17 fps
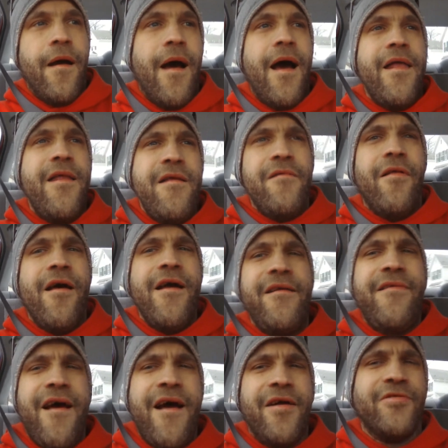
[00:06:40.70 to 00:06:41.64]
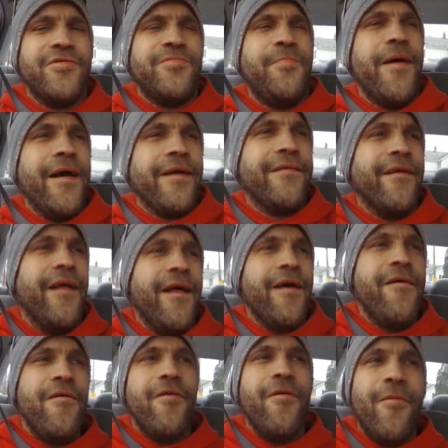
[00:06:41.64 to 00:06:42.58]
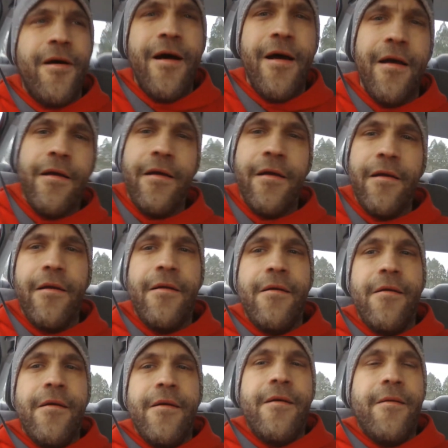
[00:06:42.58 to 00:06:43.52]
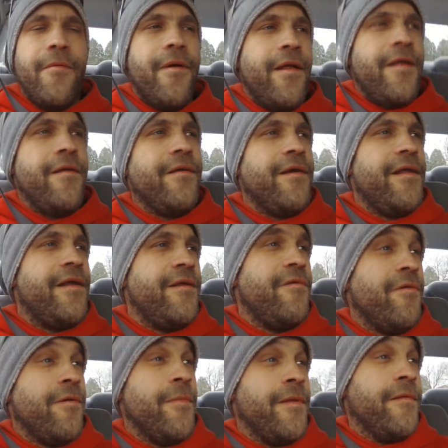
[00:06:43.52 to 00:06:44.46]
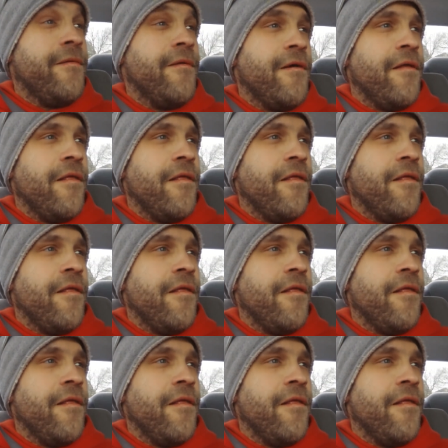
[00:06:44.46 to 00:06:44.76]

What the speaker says: I didn't like tacos back then. I don't know why. I didn't get into them until,